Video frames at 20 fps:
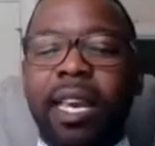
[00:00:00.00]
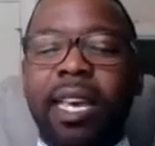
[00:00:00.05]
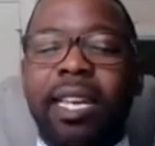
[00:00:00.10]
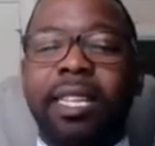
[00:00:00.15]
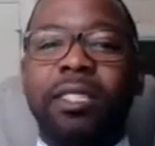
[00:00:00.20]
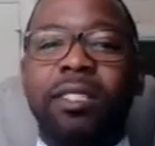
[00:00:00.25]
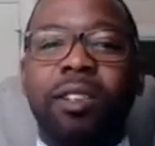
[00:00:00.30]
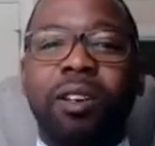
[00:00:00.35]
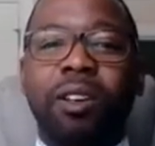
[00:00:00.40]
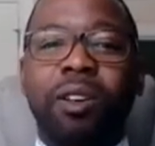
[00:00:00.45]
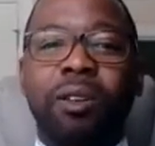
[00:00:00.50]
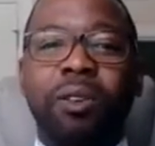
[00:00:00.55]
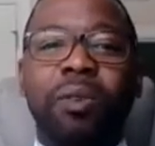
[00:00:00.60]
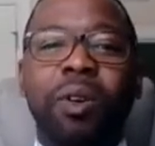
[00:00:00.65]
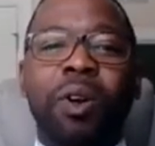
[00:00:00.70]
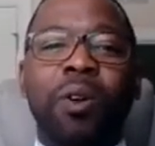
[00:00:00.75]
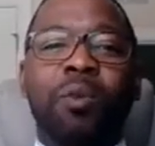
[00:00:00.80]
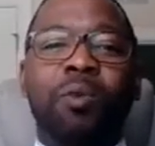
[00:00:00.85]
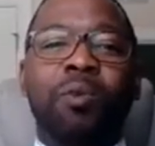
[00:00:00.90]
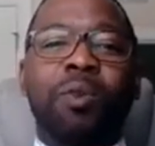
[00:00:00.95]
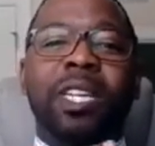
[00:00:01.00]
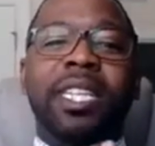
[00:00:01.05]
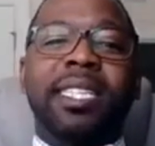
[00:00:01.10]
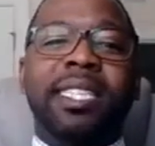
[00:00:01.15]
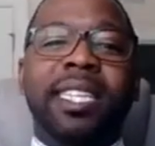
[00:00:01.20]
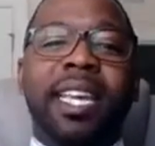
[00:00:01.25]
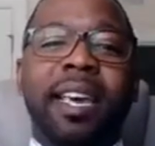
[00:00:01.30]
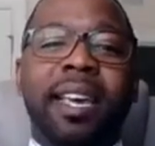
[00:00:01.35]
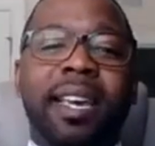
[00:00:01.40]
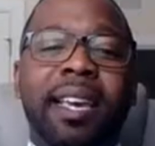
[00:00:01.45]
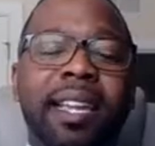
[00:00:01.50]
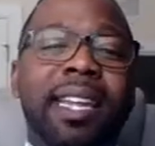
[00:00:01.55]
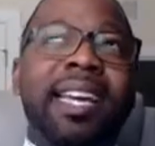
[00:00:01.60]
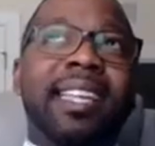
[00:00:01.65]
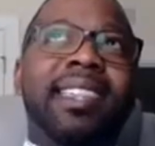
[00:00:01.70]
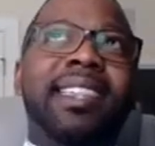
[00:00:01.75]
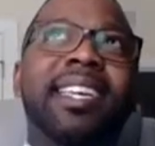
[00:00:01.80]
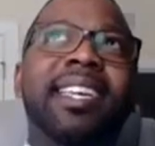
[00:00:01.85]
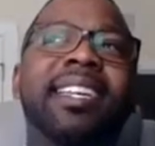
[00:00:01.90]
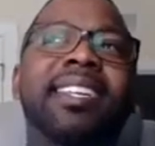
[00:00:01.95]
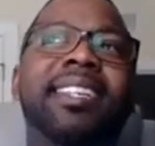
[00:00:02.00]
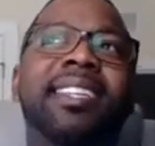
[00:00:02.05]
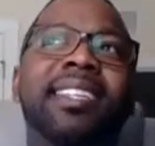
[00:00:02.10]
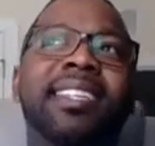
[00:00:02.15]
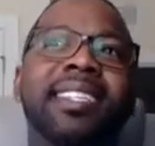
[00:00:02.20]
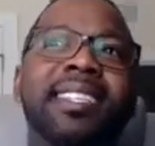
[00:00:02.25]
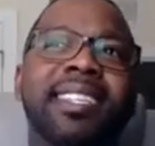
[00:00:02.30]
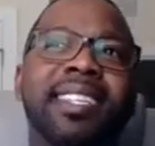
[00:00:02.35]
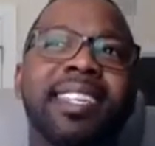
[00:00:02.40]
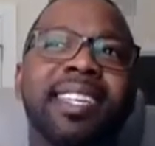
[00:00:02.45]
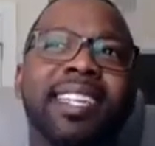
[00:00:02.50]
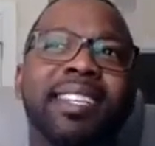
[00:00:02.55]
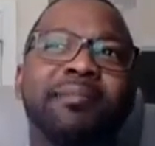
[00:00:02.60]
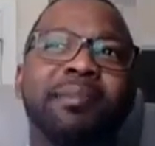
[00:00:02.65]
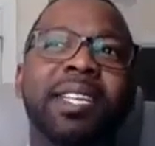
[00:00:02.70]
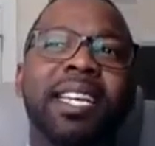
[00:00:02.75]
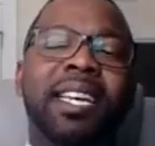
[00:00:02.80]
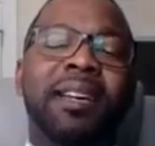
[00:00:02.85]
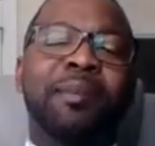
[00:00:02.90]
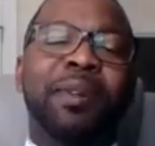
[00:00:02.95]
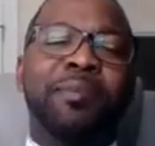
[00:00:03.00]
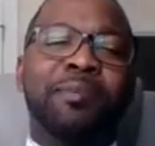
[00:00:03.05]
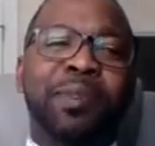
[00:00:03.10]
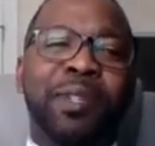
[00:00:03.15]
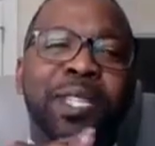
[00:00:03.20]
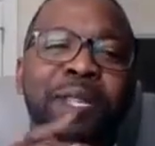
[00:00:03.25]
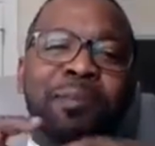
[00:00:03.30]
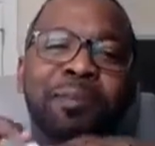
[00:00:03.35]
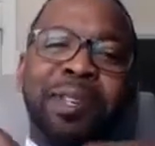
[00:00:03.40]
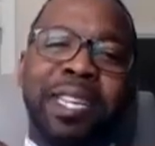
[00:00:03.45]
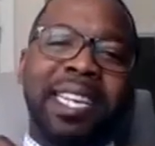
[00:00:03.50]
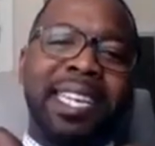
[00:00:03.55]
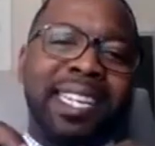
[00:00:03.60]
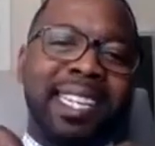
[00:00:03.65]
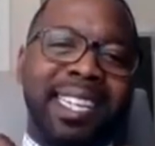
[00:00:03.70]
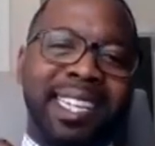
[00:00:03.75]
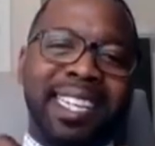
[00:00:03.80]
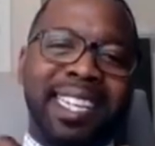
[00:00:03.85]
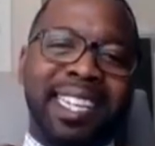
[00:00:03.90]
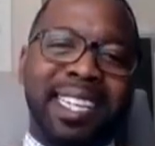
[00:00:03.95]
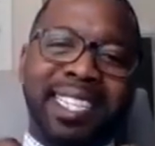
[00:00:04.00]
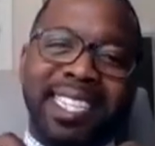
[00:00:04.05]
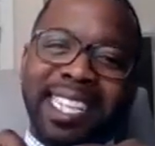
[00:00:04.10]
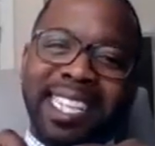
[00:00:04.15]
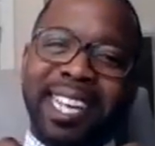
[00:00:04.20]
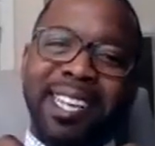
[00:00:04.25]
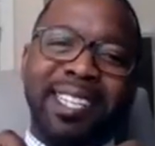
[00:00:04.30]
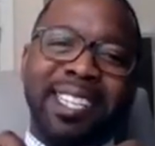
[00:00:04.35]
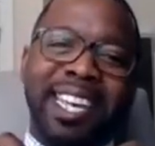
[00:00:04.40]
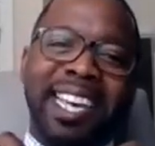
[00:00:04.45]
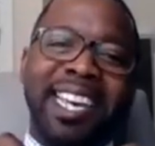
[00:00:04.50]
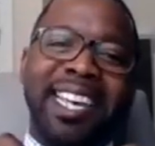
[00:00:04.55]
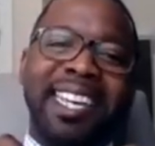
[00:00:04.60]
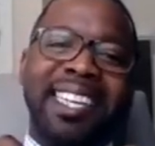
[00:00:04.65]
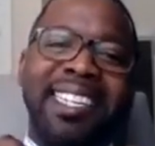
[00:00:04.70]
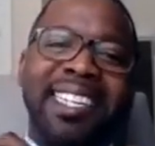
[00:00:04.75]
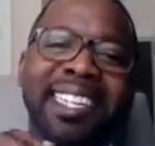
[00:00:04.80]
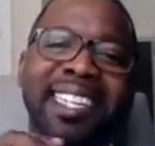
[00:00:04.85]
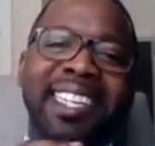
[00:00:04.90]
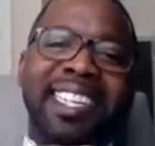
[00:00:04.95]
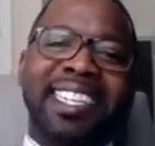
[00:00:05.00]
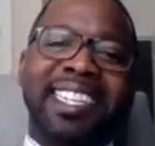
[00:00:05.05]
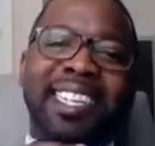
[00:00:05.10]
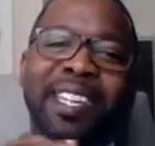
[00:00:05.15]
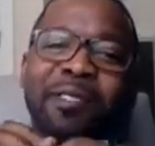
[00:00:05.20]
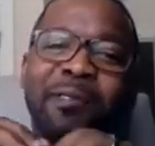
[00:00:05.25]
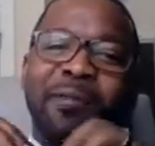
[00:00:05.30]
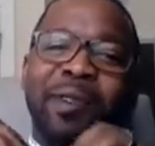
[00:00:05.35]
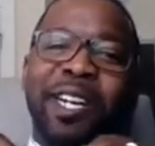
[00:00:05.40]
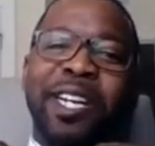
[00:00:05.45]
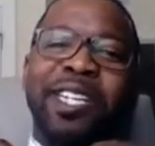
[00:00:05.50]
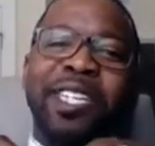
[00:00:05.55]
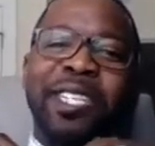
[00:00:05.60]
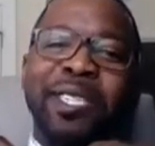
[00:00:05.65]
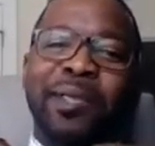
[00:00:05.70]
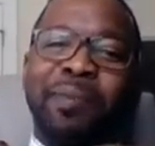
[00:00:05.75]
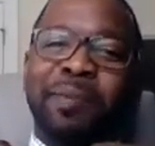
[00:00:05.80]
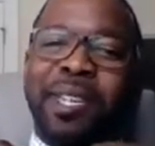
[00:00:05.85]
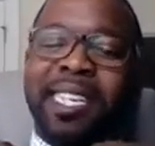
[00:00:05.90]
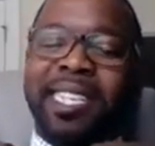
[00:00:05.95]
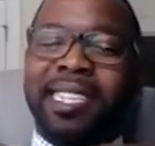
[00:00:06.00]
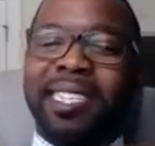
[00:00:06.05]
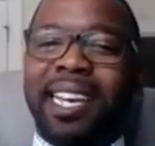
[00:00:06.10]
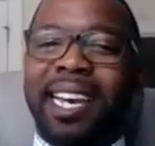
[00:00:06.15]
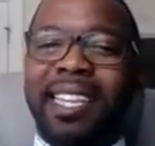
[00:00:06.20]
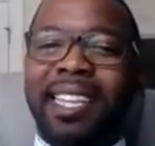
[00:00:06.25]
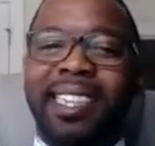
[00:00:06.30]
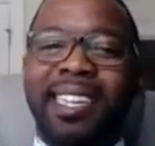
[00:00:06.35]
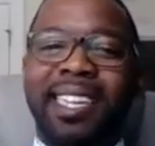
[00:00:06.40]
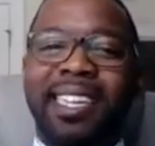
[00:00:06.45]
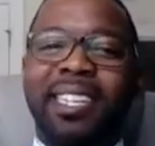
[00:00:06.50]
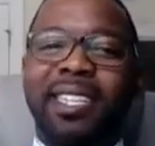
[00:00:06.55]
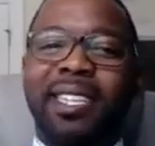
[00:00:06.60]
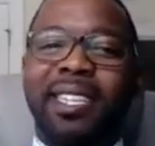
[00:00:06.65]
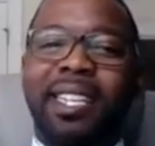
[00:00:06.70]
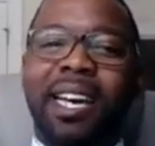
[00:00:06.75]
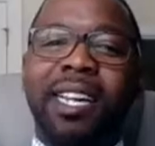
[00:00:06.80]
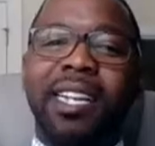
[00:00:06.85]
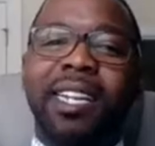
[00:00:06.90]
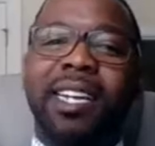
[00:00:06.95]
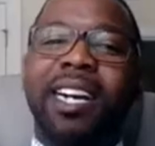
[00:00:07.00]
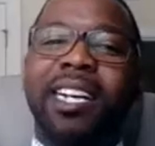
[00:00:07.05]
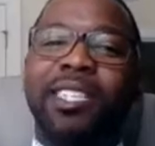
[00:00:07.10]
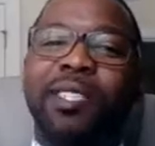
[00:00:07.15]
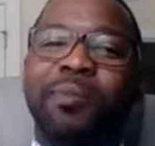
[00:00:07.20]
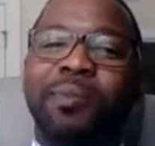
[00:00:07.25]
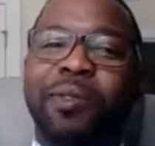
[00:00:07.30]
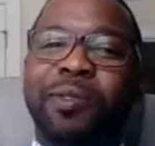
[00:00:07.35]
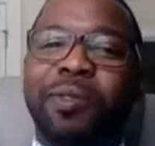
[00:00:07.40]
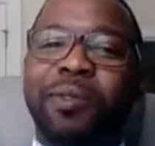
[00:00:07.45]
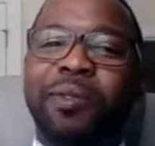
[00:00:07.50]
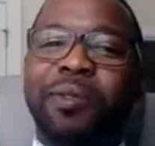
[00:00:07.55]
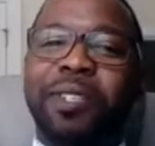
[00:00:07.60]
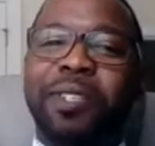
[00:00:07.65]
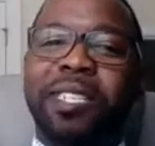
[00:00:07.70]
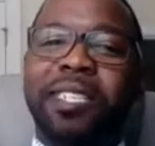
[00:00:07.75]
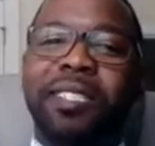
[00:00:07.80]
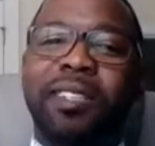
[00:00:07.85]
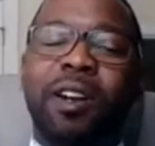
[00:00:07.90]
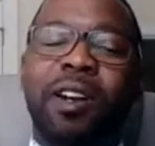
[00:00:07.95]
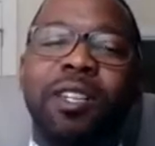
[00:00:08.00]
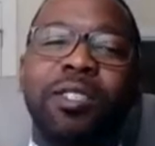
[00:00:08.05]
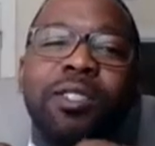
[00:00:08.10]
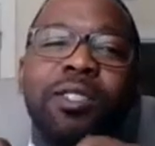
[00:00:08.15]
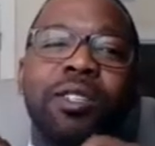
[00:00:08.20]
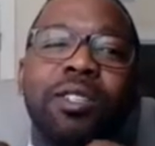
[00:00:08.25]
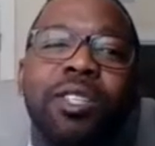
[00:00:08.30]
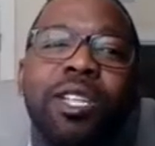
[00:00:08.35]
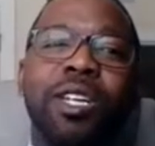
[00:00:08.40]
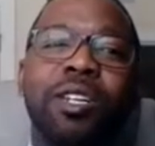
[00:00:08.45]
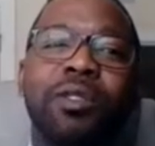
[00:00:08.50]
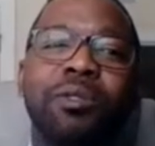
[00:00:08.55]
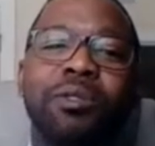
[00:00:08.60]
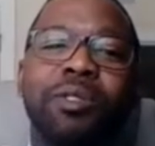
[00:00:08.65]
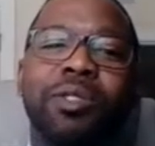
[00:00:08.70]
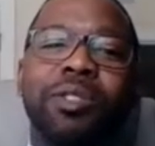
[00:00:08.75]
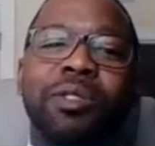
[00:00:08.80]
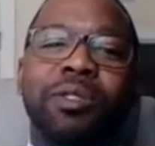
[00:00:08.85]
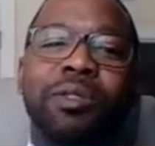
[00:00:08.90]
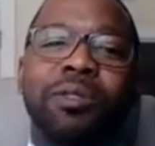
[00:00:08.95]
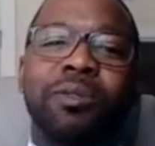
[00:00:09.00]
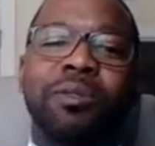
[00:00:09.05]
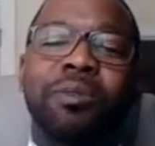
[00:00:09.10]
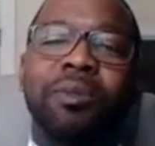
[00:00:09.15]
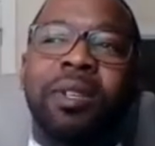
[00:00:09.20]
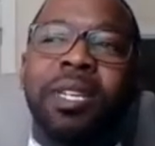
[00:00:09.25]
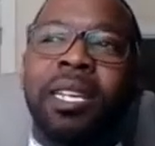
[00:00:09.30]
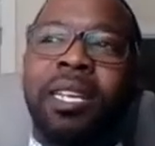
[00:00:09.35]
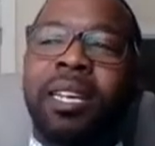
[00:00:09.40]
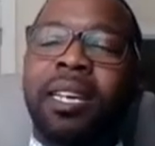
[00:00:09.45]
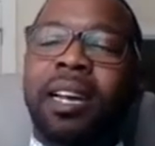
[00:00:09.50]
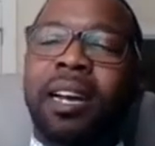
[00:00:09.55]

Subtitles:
And so what is that? And I think, I'm gonna put a pin in there, because that the awareness piece, I think a lot of entrepreneurs are slow to